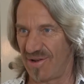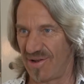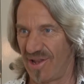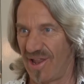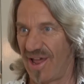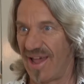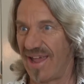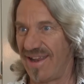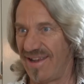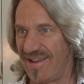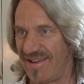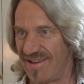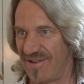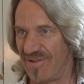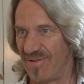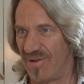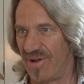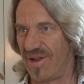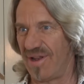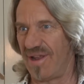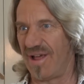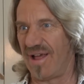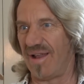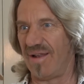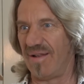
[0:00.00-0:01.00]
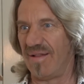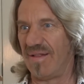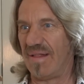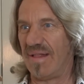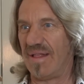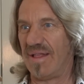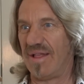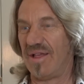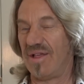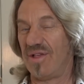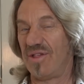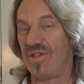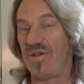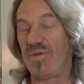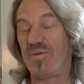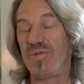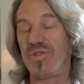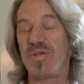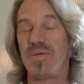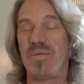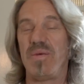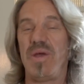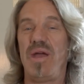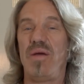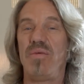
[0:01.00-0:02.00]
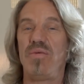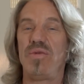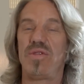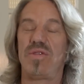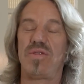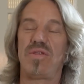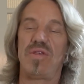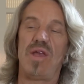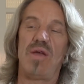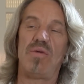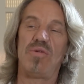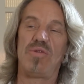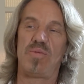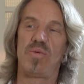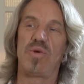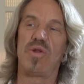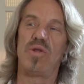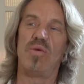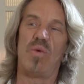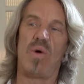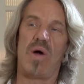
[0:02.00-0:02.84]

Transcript: and light and sure. whatnot. So it was, it was, it was pretty